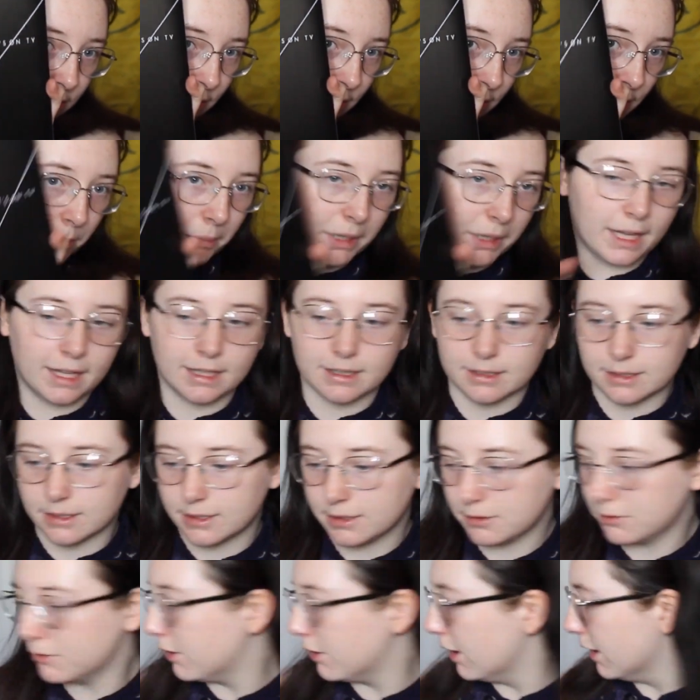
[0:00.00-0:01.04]
on the back,
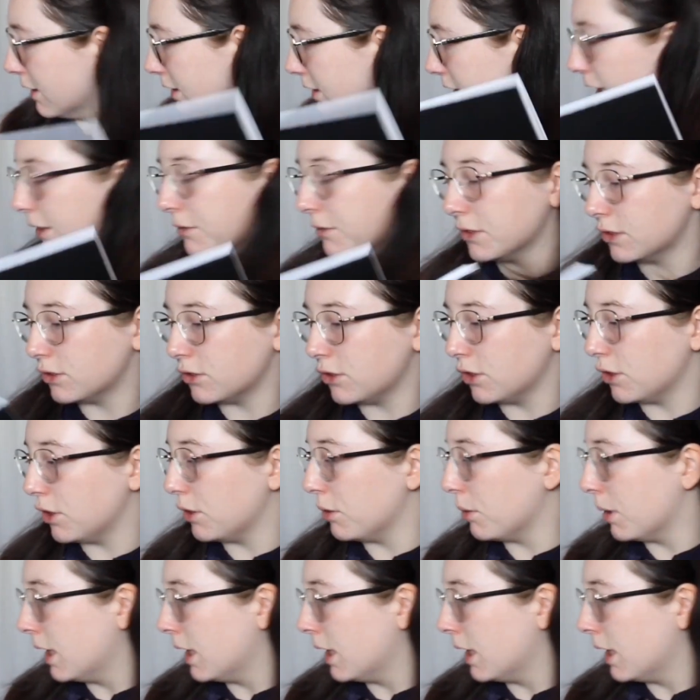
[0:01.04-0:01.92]
whereas the others do.